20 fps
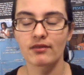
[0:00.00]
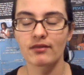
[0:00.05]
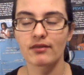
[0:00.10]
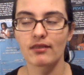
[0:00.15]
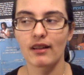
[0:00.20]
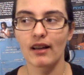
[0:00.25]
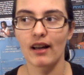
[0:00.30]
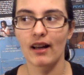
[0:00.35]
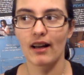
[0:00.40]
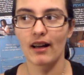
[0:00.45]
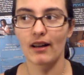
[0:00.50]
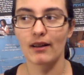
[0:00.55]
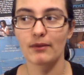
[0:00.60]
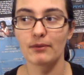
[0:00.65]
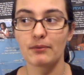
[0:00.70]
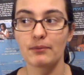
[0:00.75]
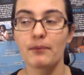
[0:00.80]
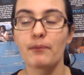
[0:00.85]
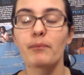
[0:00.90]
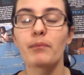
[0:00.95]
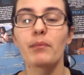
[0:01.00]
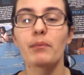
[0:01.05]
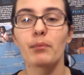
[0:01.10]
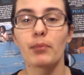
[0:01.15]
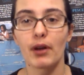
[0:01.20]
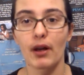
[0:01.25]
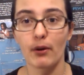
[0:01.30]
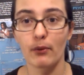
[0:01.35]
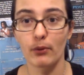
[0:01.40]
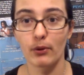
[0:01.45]
Uh, but I
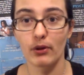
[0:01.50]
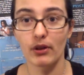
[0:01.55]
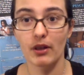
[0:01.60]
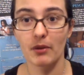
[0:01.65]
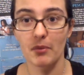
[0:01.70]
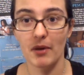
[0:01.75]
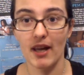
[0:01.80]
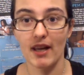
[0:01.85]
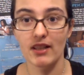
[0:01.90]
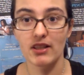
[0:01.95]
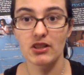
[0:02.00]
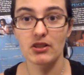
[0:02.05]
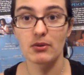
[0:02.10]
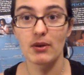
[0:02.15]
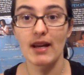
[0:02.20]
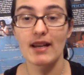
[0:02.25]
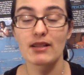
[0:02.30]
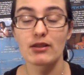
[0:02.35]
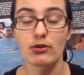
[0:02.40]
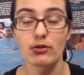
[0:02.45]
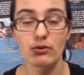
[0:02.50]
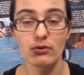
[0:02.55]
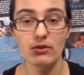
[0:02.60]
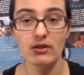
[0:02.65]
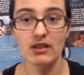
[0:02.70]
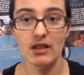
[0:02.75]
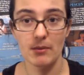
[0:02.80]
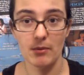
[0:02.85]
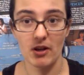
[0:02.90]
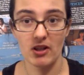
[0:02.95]
will get back to you as soon as I
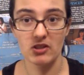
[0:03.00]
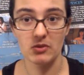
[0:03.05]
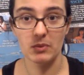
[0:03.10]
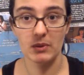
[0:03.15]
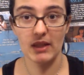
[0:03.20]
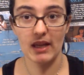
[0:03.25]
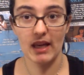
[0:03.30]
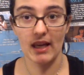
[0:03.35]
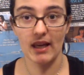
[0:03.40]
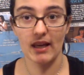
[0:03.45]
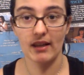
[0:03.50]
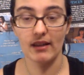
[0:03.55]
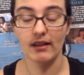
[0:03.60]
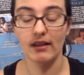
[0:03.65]
possibly can.